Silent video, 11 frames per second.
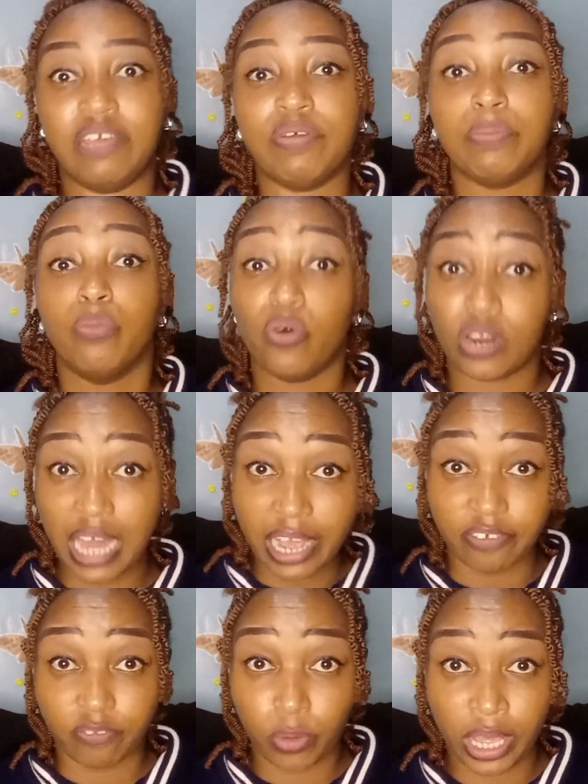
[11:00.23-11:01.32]
give it more
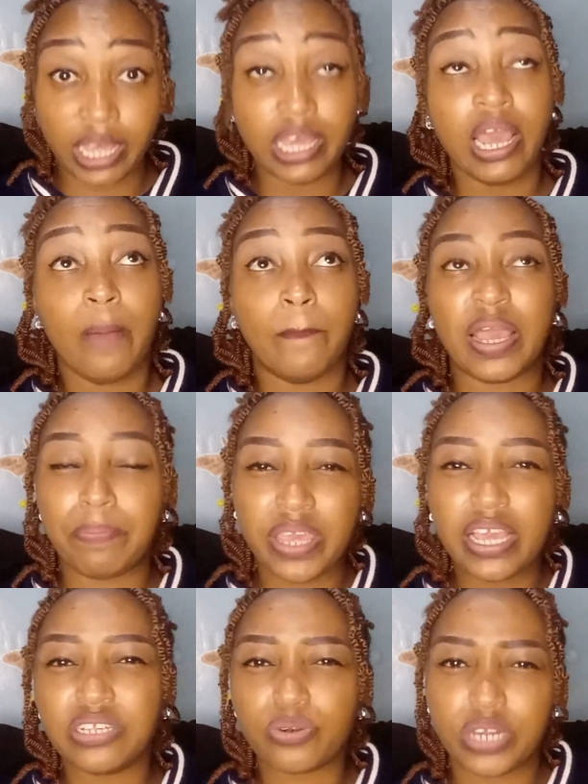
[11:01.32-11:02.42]
life, okay? By
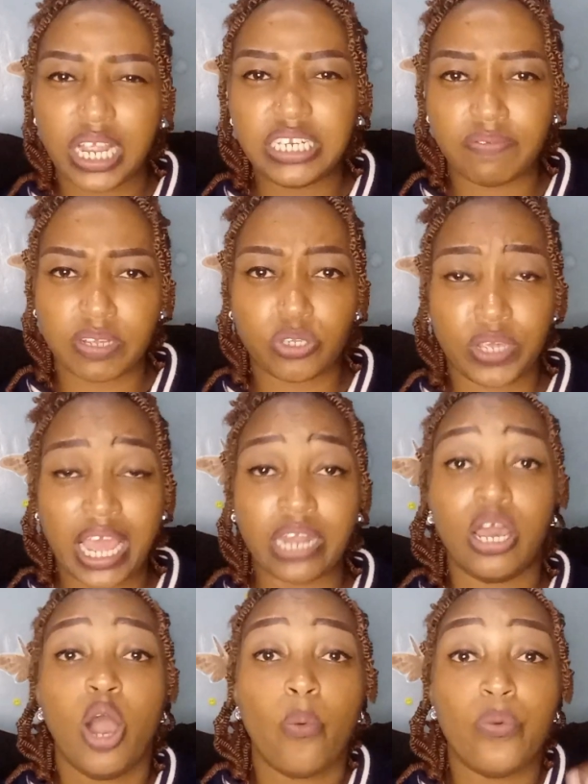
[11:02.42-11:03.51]
being as creative as you can
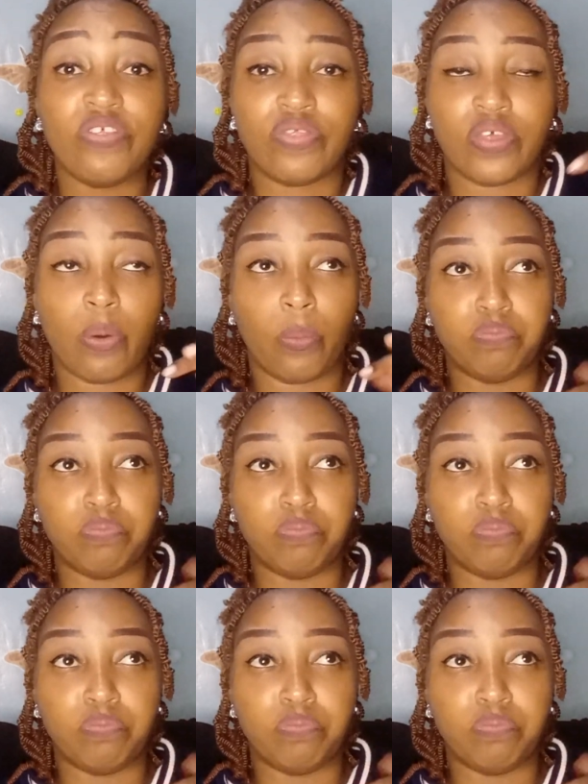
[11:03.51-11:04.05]
with